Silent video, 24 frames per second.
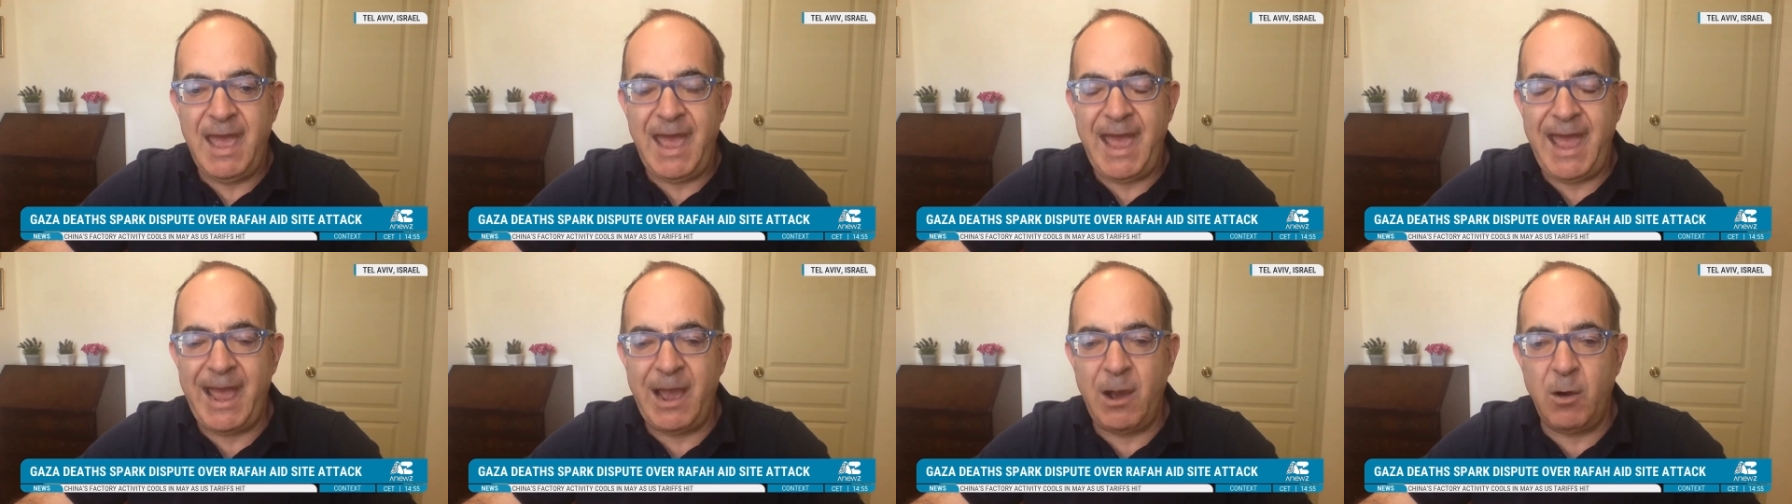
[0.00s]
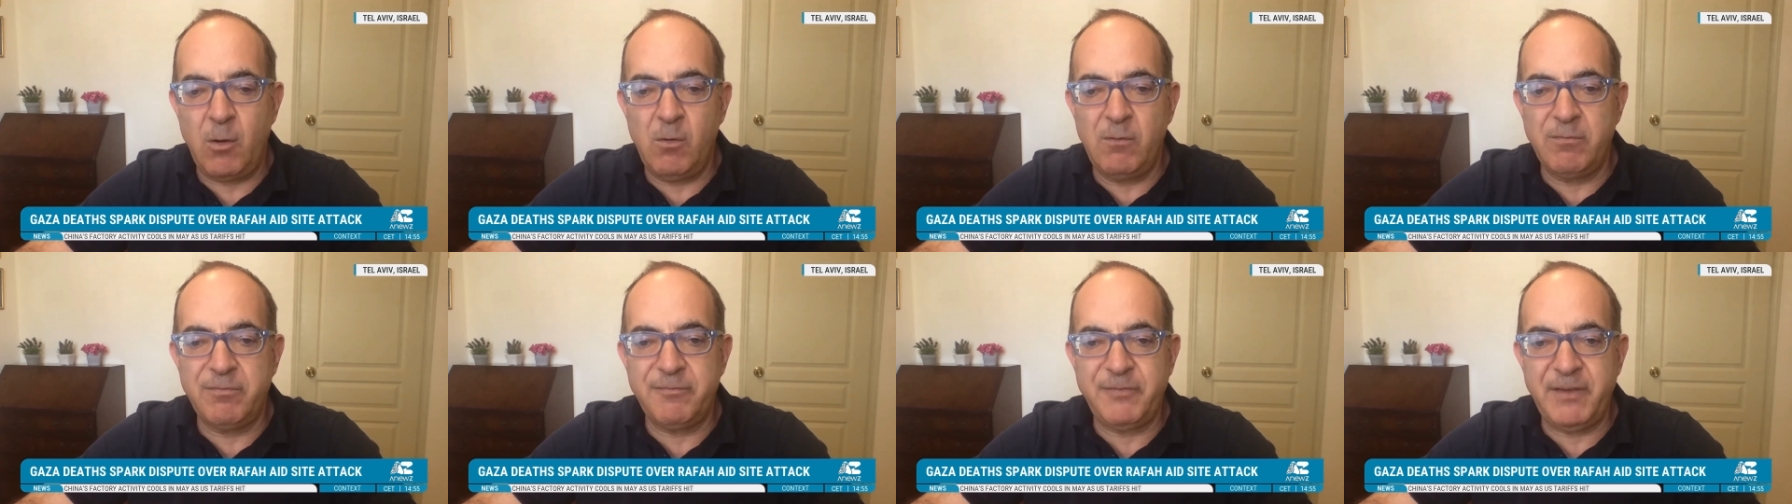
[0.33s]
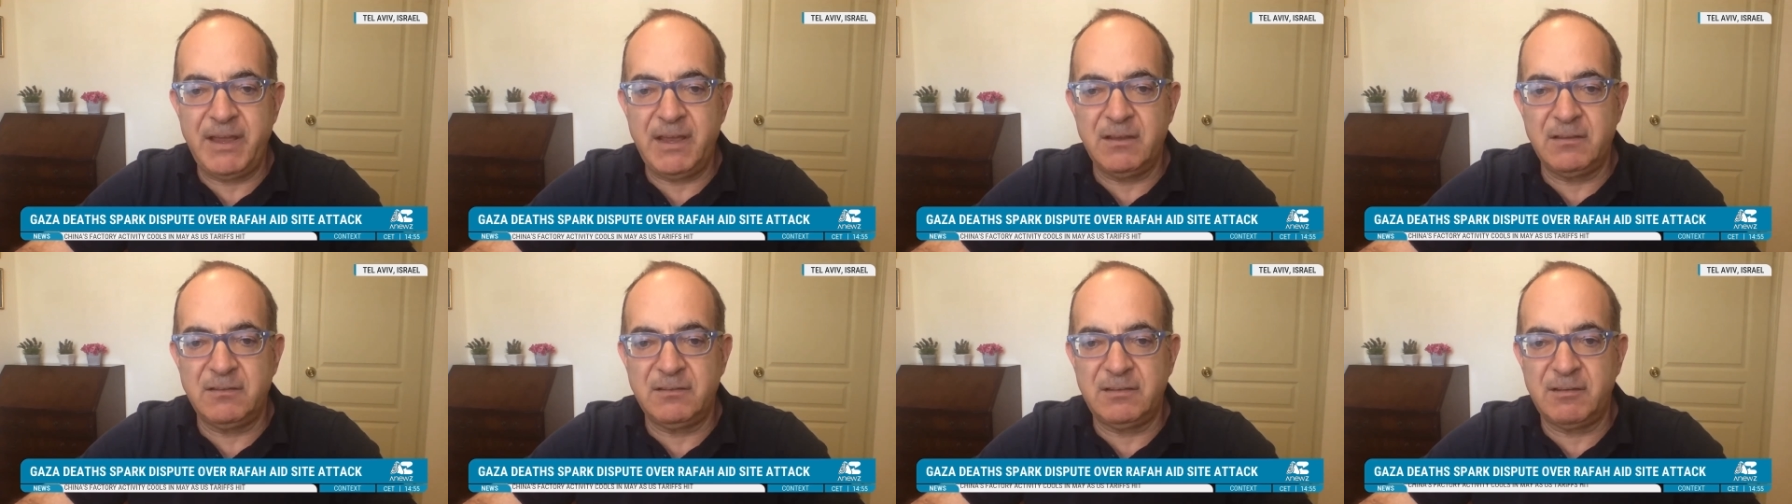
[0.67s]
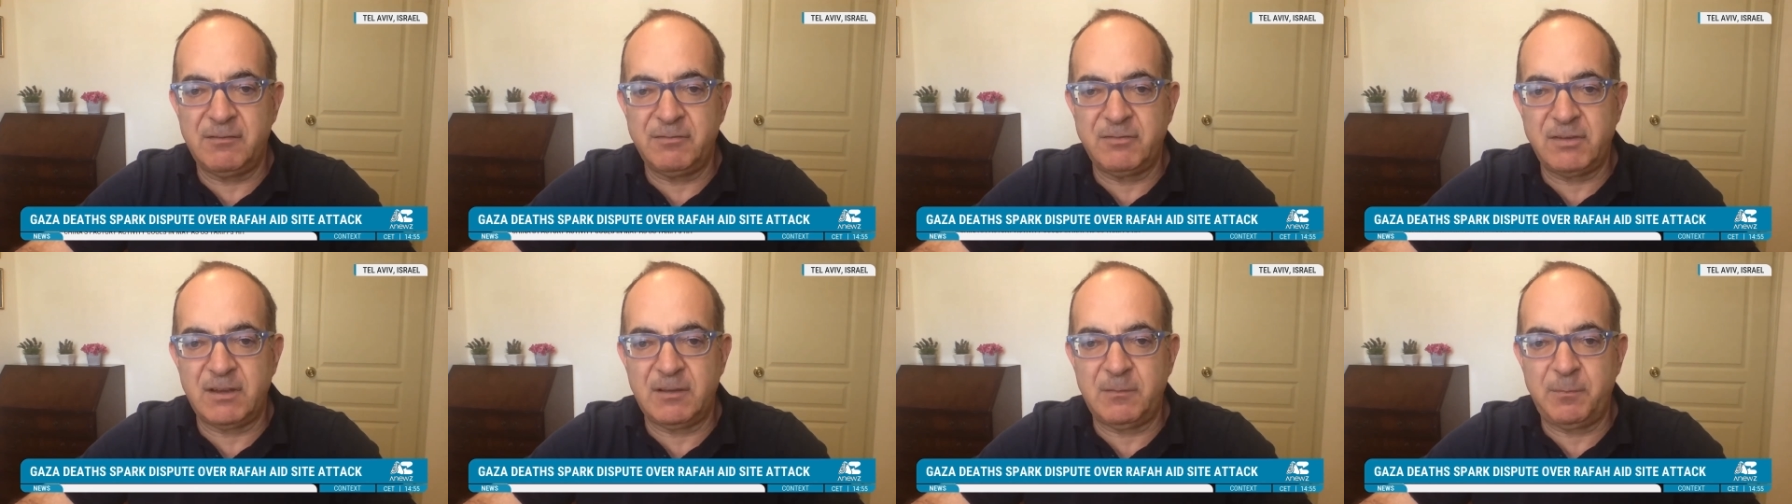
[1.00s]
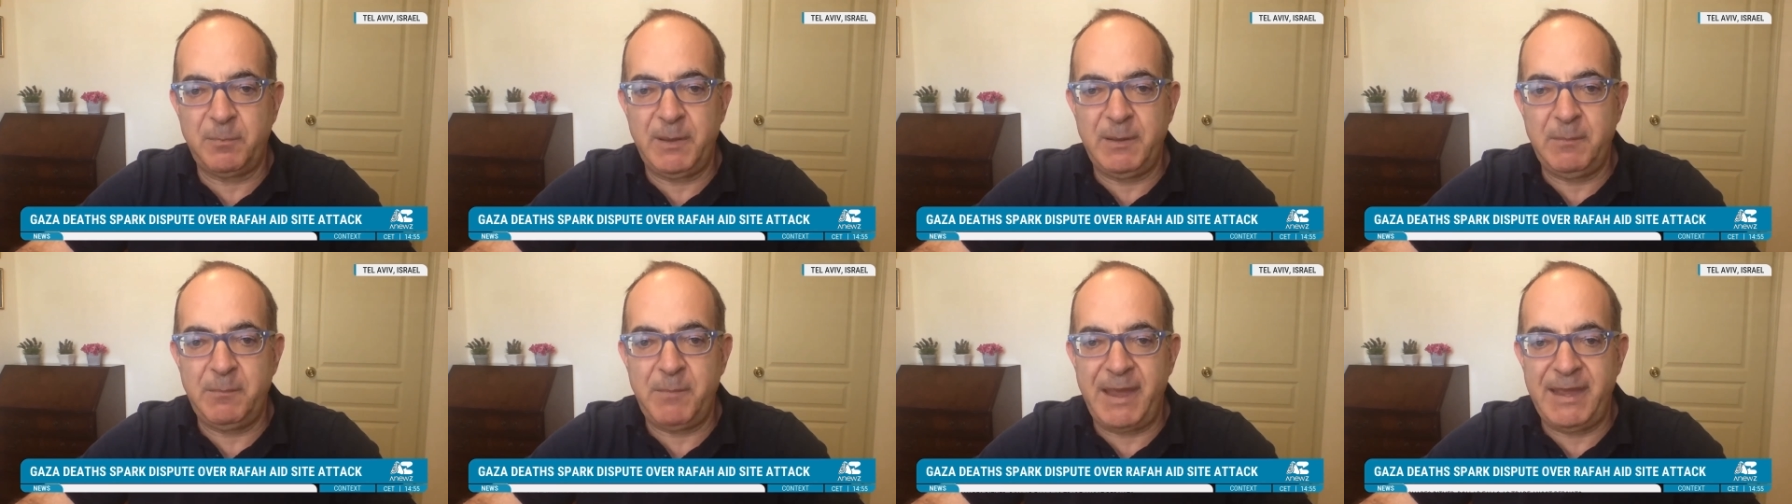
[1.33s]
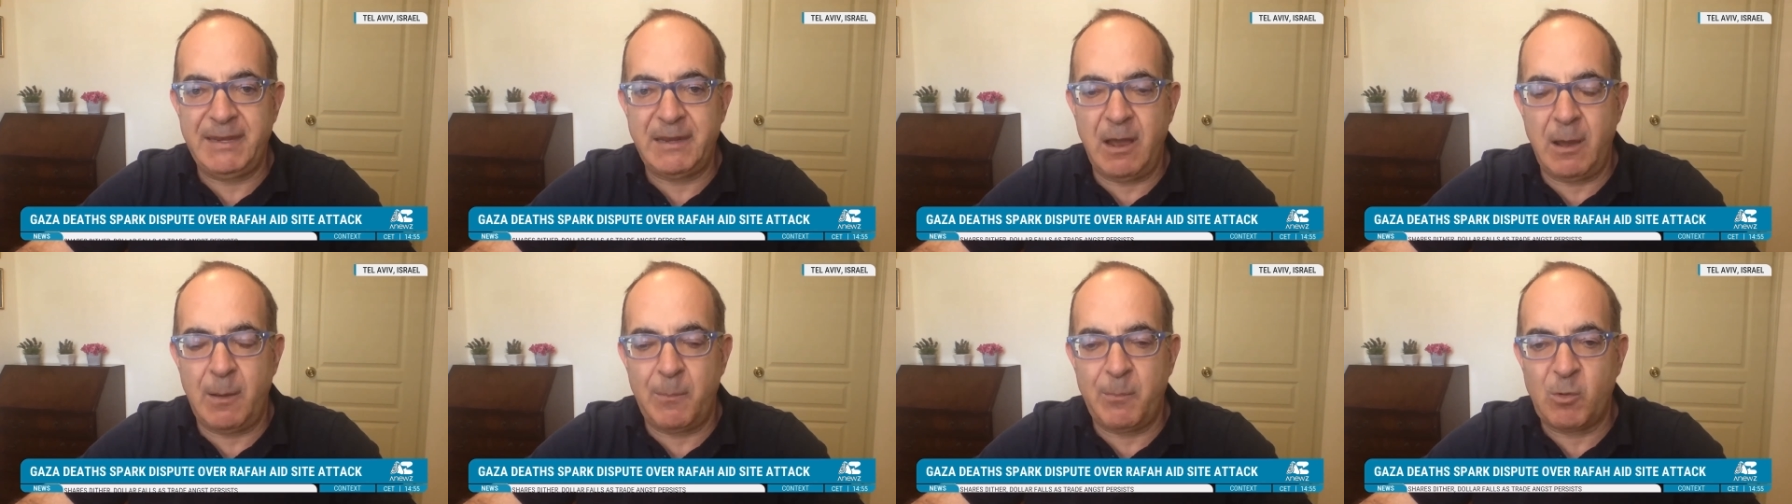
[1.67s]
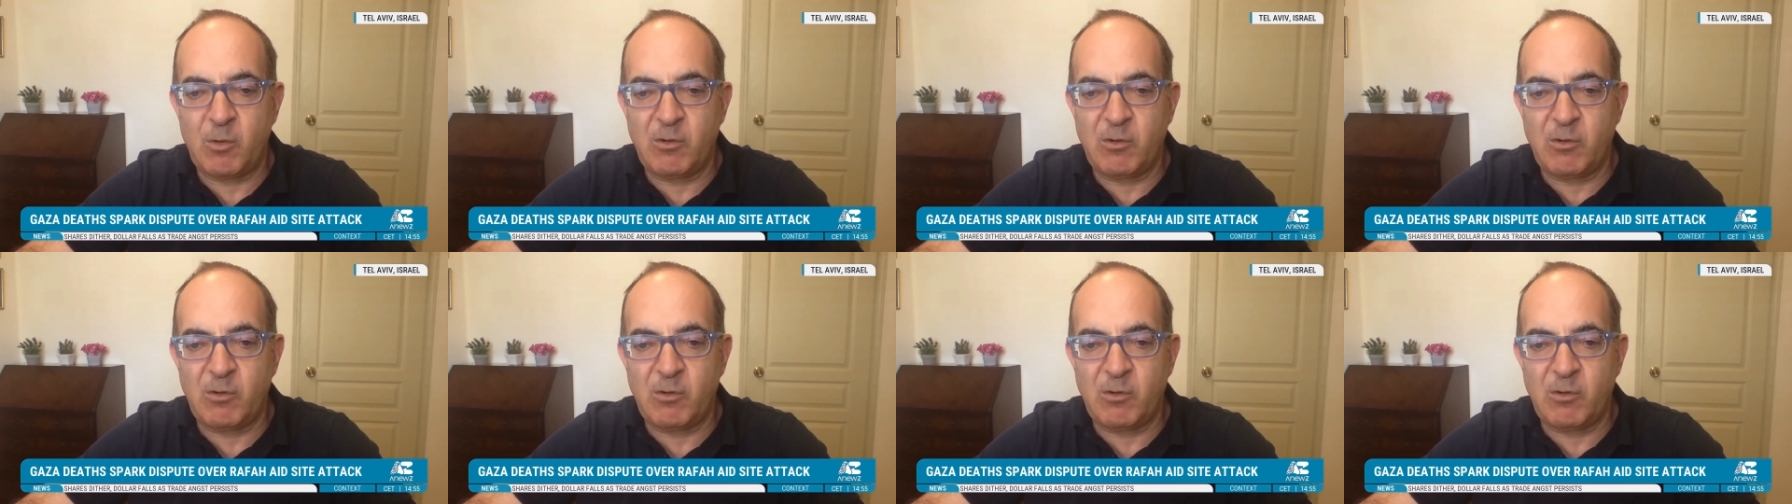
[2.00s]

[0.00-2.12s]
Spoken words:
how figures have just been made